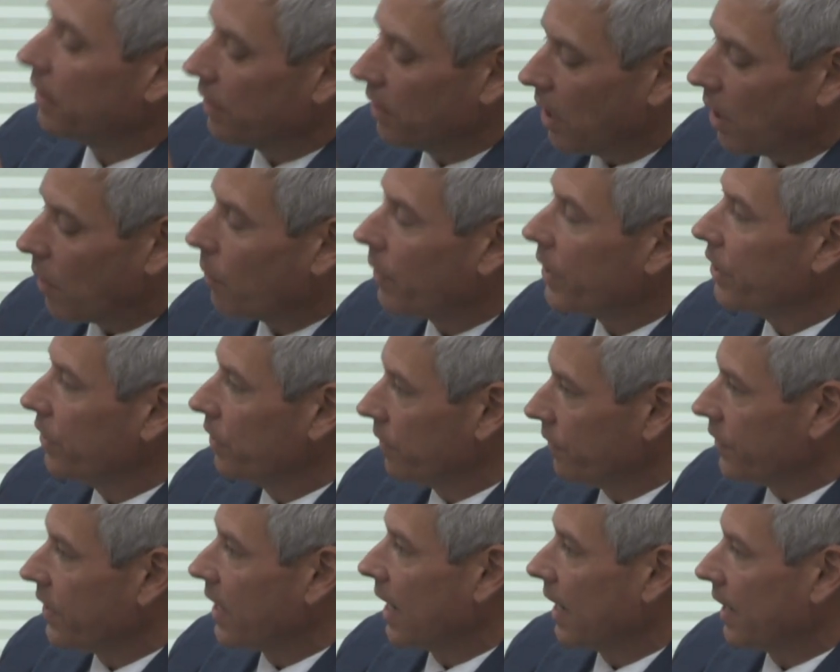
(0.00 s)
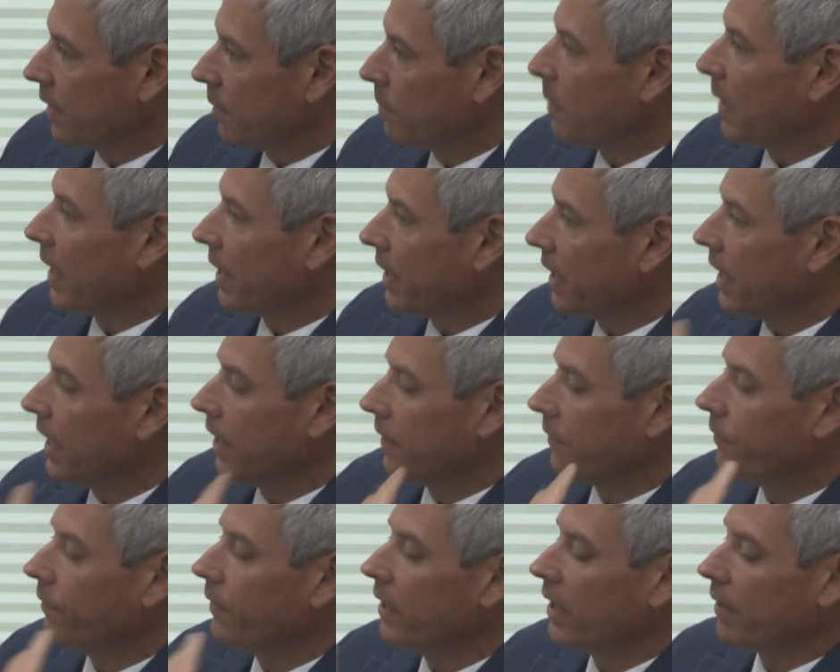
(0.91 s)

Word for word: not what you've done, but right. if